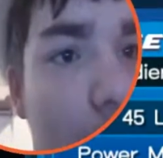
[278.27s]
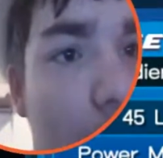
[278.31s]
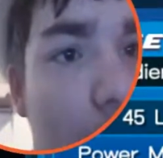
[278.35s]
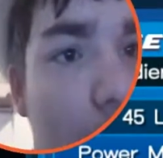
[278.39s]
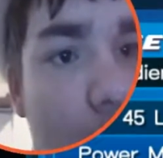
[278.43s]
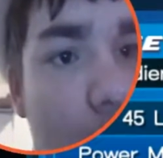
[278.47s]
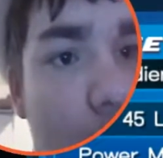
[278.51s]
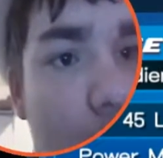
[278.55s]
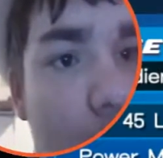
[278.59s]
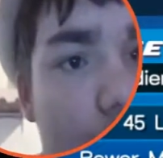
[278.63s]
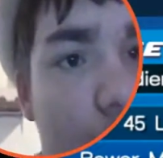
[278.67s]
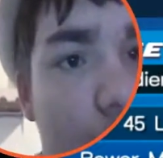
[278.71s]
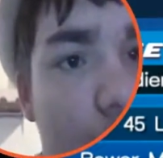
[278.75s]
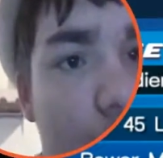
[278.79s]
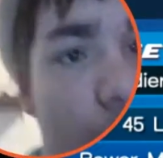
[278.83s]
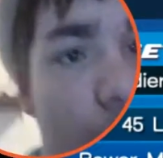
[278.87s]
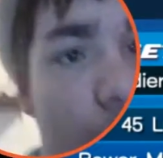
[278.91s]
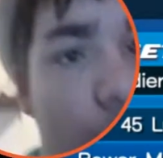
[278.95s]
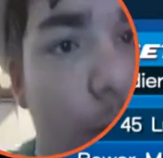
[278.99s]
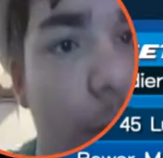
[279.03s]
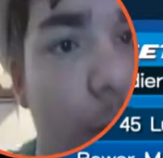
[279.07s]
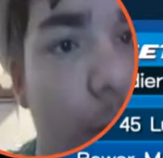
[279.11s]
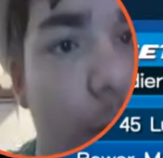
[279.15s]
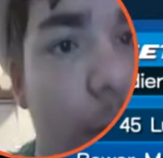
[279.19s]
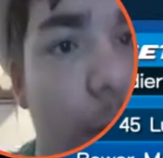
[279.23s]
Um,
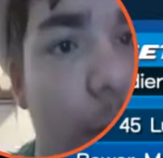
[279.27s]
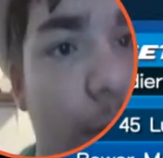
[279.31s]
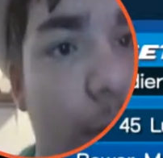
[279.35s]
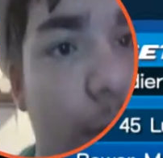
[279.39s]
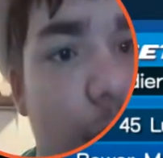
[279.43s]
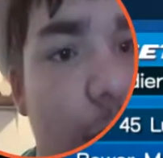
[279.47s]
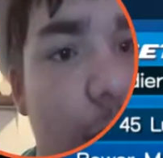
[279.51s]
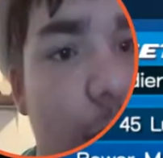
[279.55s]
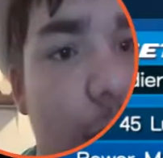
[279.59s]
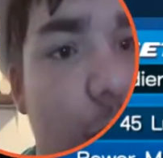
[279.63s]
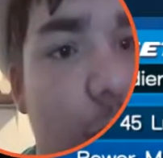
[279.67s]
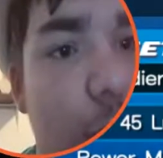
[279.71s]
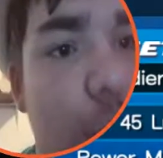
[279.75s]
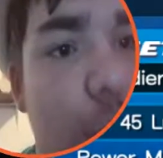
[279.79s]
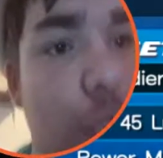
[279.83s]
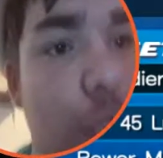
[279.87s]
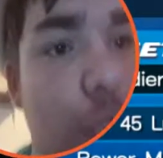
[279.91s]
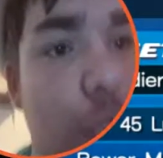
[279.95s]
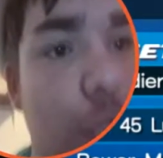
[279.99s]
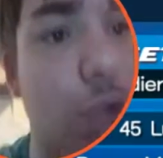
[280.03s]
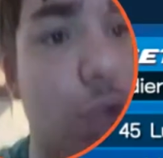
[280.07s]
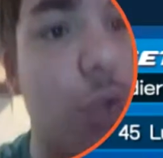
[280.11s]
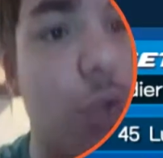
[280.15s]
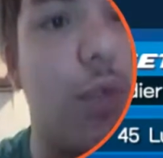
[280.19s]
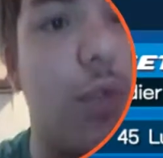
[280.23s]
let's choose for
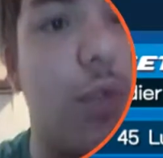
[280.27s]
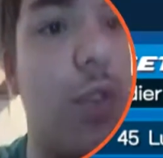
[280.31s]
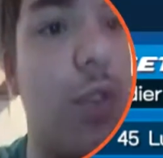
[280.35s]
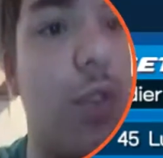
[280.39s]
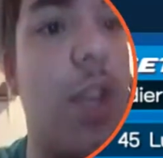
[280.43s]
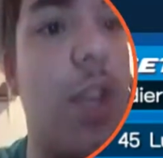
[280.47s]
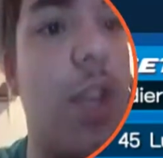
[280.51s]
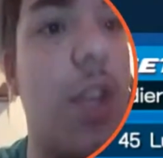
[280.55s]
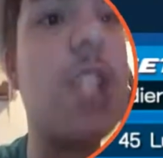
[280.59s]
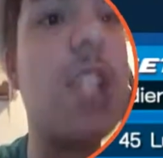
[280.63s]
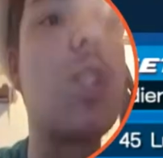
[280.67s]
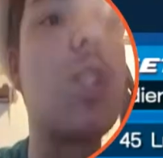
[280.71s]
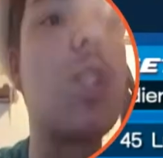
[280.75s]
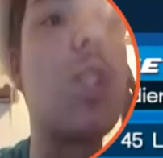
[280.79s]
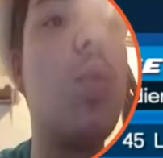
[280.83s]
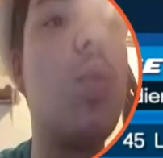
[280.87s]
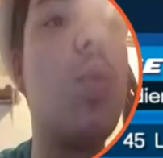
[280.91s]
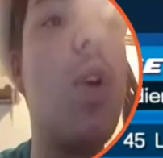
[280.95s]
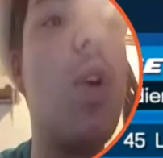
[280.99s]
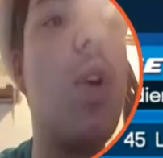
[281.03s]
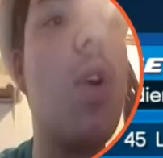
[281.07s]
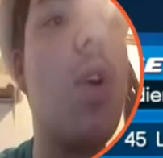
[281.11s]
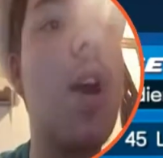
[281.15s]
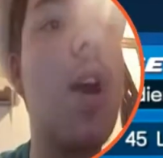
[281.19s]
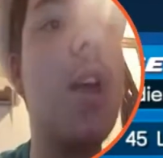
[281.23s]
this one.
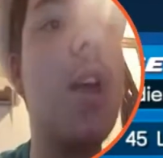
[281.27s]
Let's choose